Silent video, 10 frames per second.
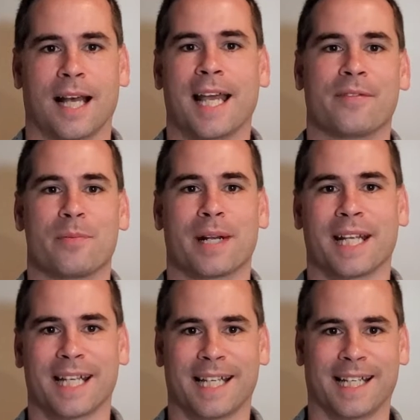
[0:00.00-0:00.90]
Hi,
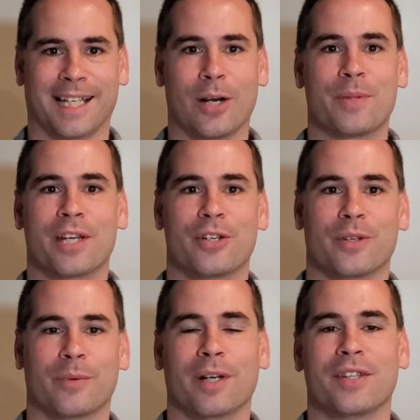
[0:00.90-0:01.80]
everybody. I hope that you're
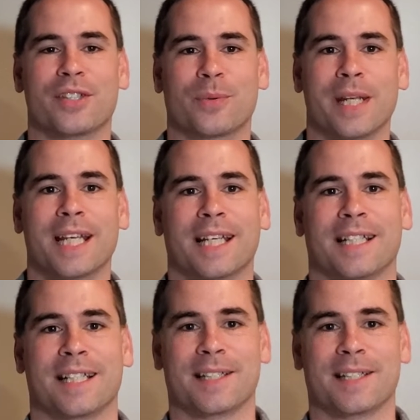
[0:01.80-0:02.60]
doing well this week.